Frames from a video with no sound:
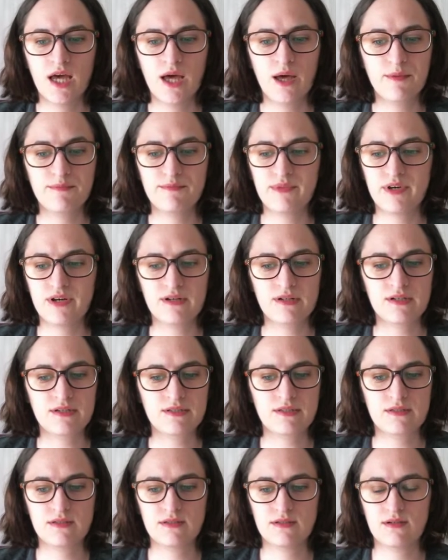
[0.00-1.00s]

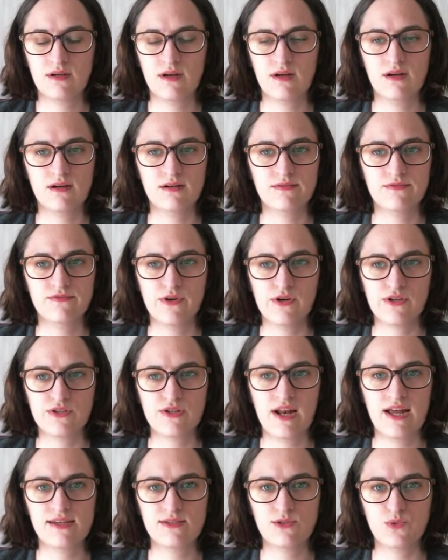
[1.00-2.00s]
But for the
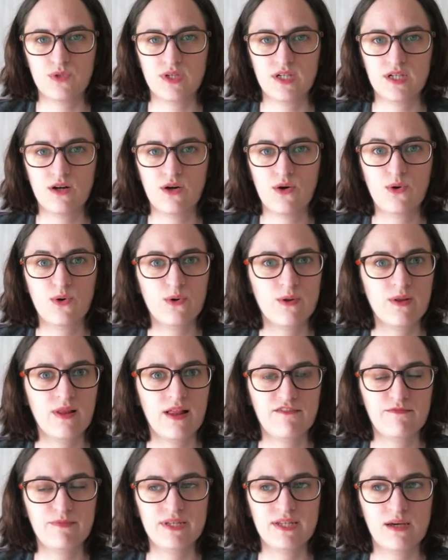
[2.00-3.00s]
last week, all
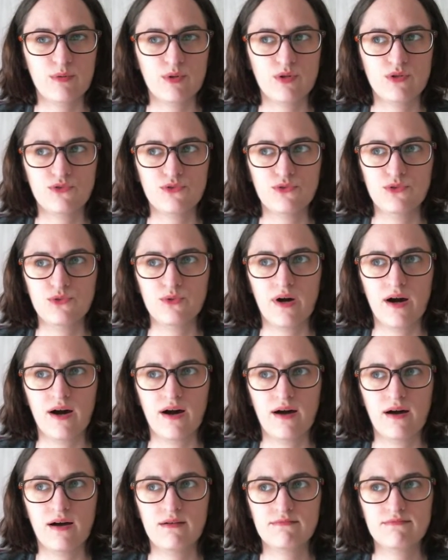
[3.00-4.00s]
I've been able to do
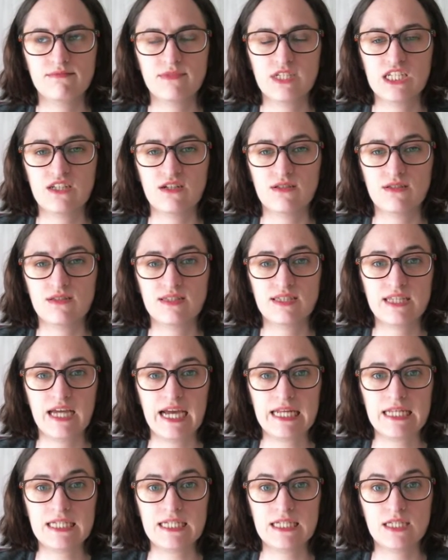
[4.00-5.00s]
are knit on
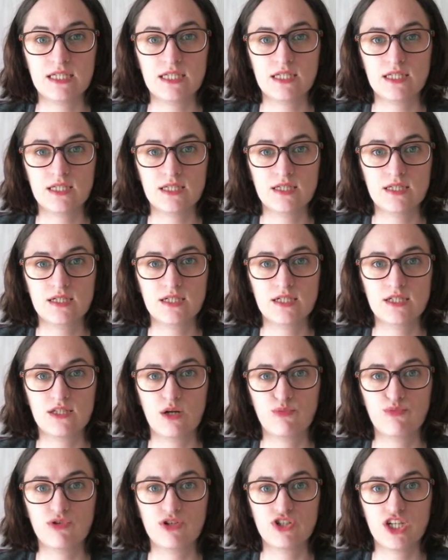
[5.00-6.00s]
tiny
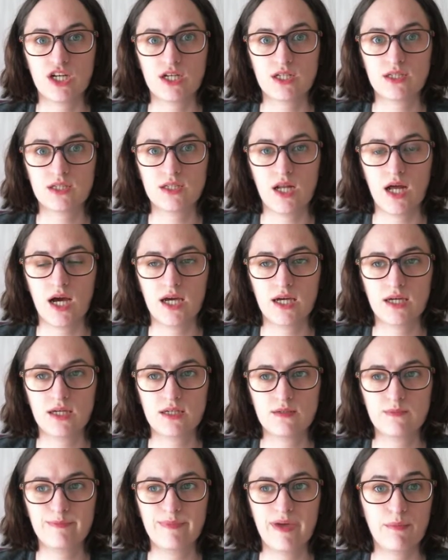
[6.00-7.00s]
little projects like
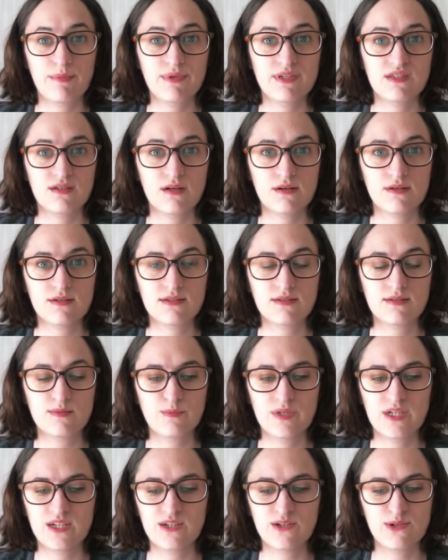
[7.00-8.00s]
baby socks
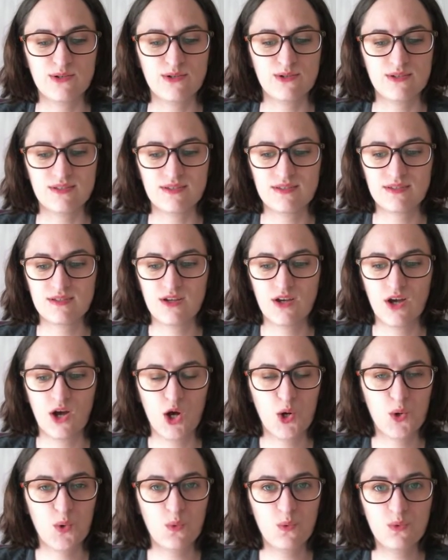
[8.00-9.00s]
because
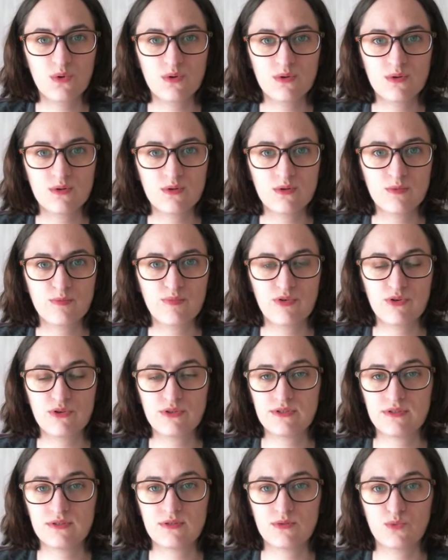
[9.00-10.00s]
wool
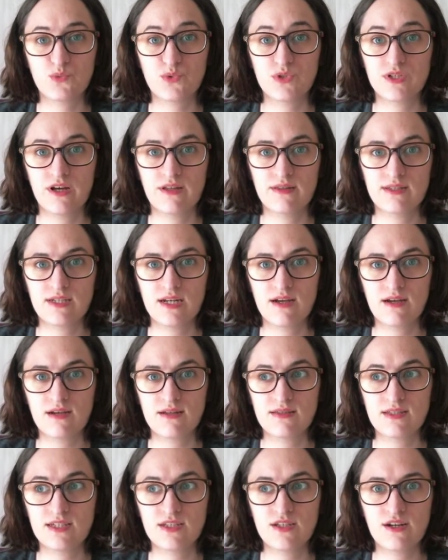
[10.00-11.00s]
plus wooden
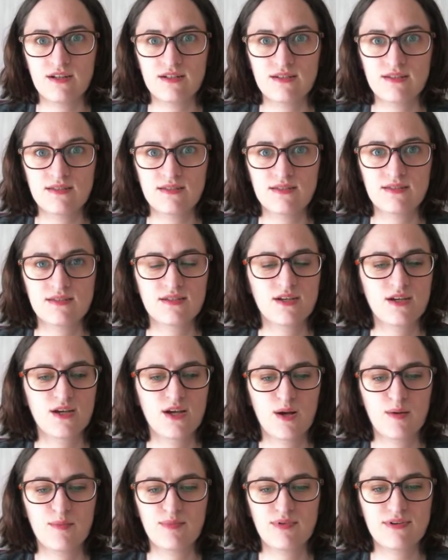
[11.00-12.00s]
needles
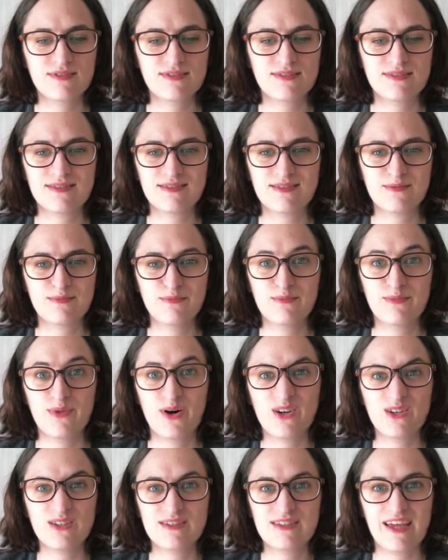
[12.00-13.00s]
plus
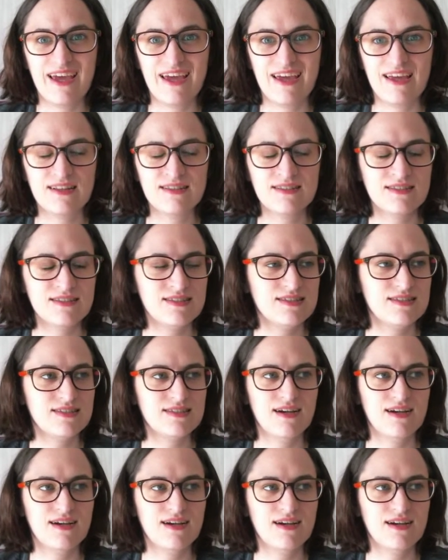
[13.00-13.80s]
moist ends.